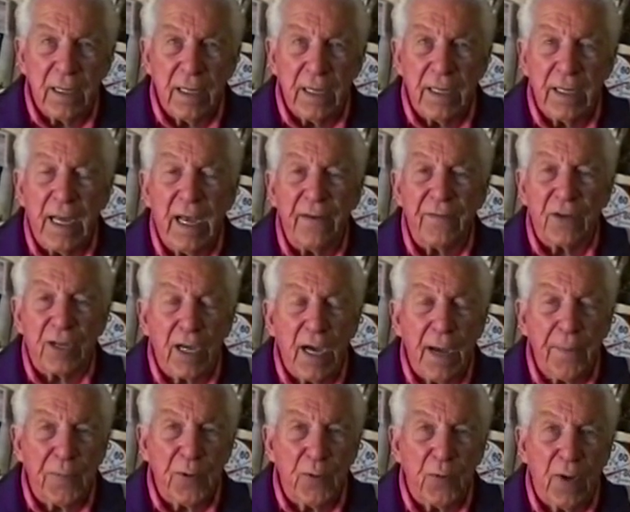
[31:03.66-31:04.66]
It have a
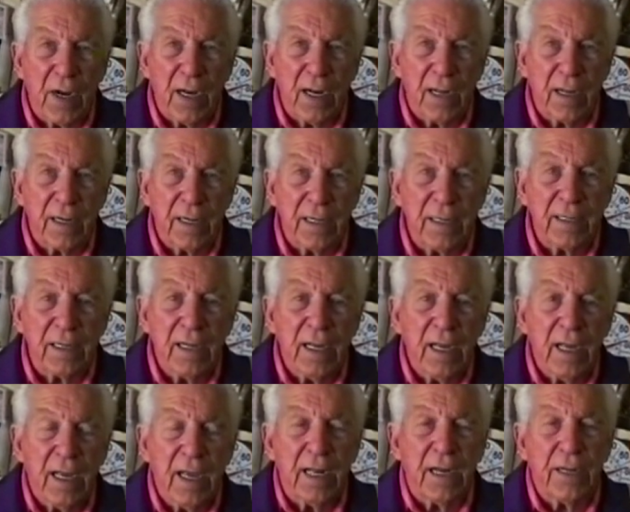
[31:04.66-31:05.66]
copyright on it,
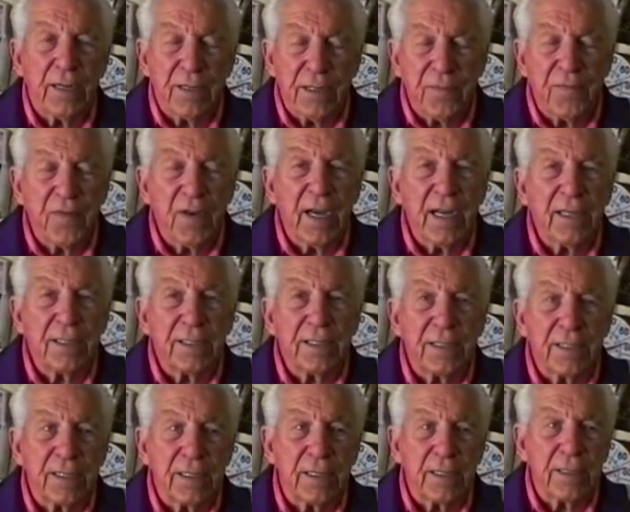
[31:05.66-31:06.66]
and it
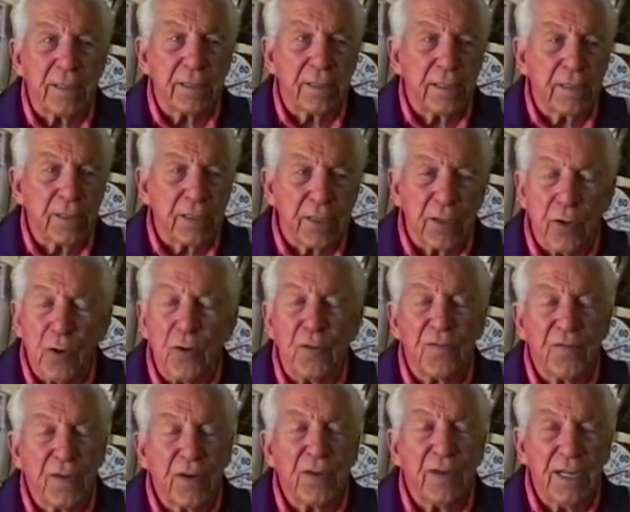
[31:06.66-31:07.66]
defines the
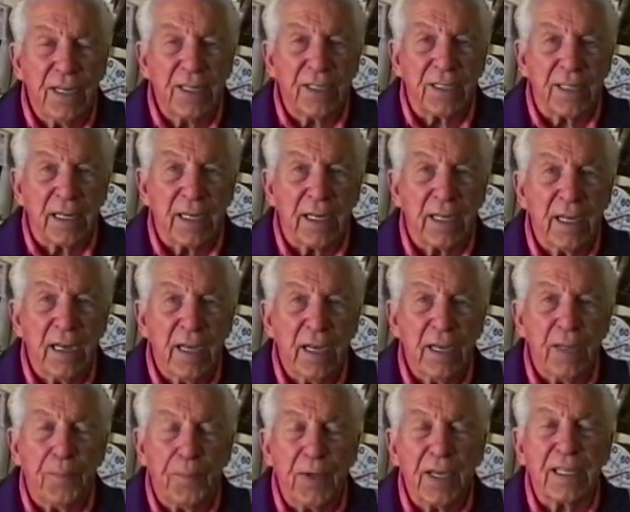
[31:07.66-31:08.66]
gold very easily.
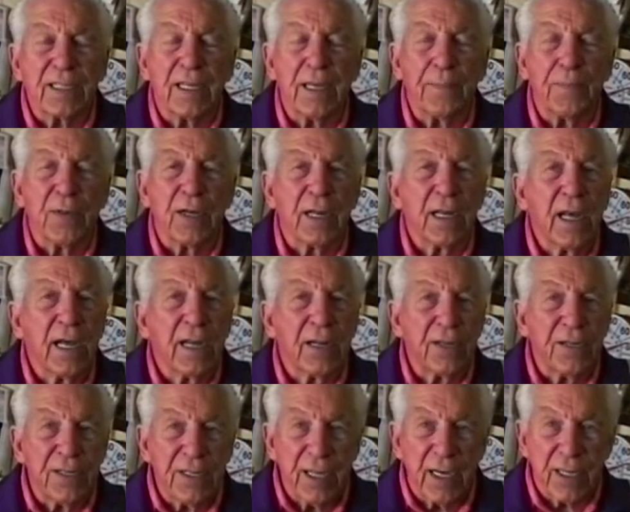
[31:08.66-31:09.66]
It picks up a lot
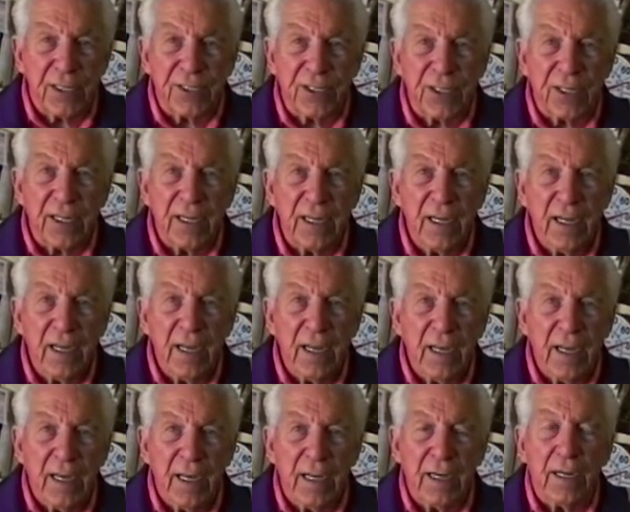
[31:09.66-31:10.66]
of dust,
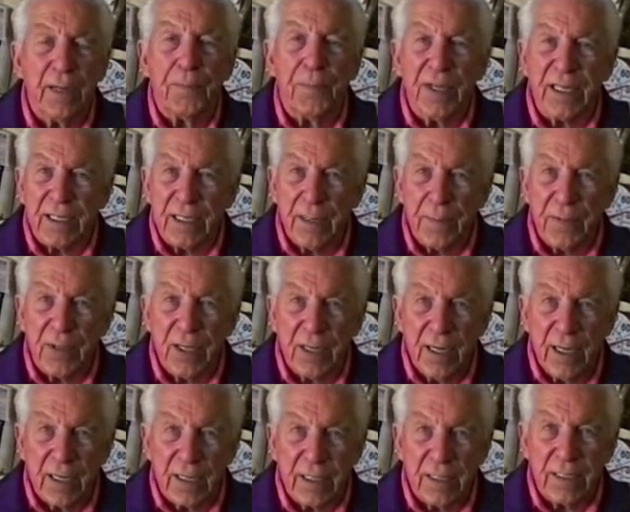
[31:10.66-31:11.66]
and it picks up the
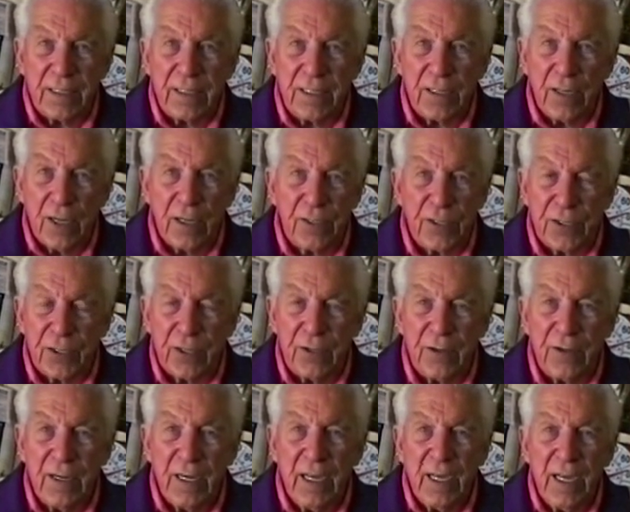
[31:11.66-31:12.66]
nuggets also.
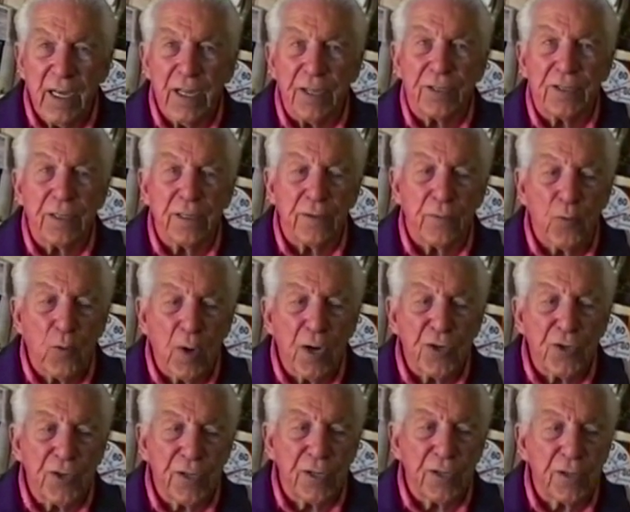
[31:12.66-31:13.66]
It's a
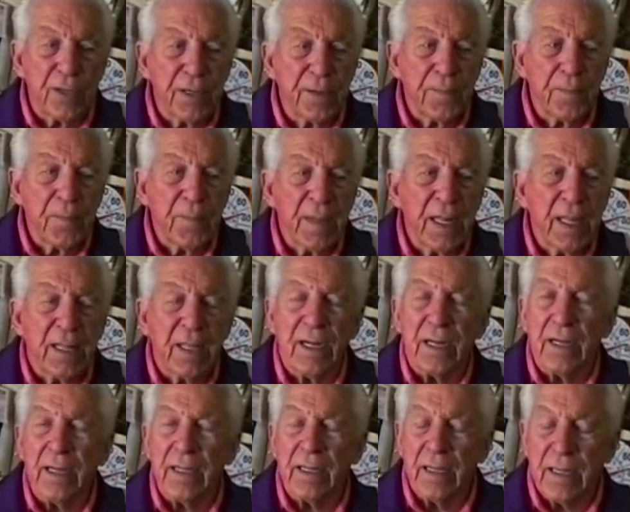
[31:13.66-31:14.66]
washer
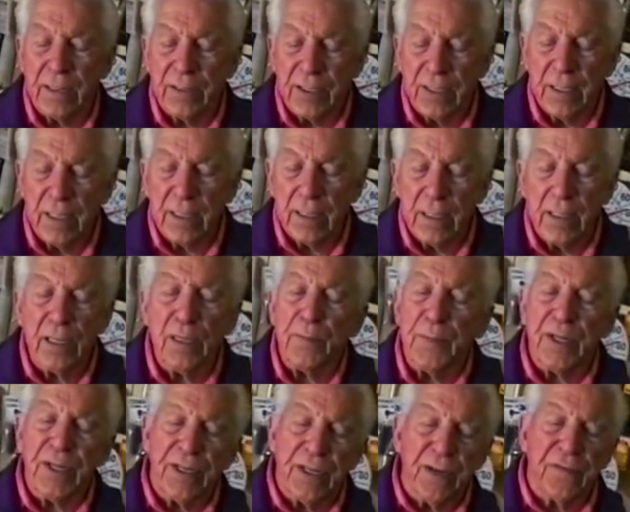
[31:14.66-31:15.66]
that's a little
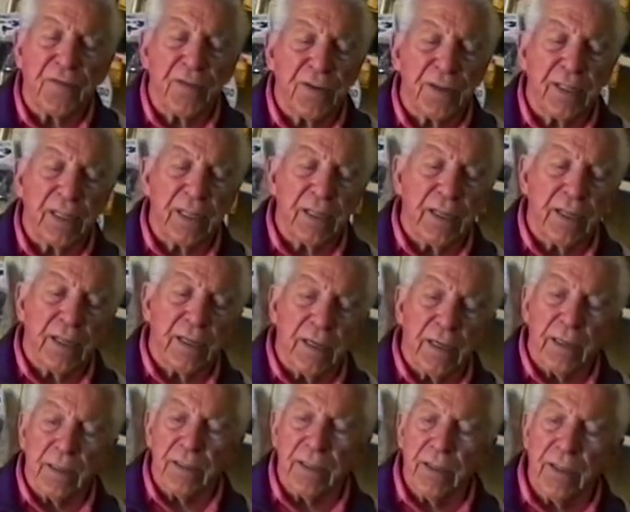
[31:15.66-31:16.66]
bit different than
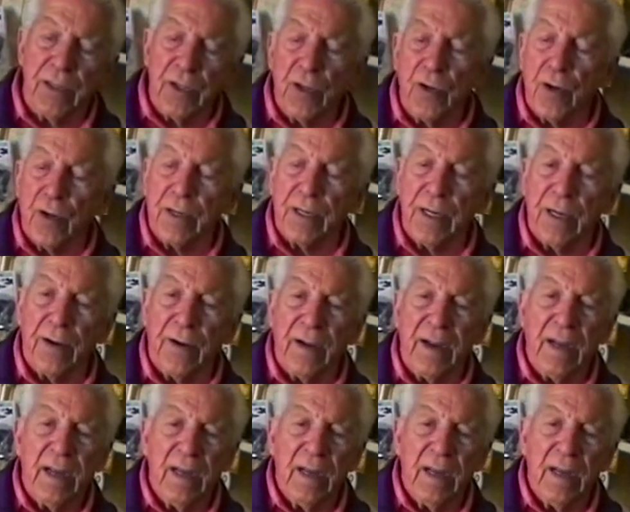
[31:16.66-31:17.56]
the ordinary.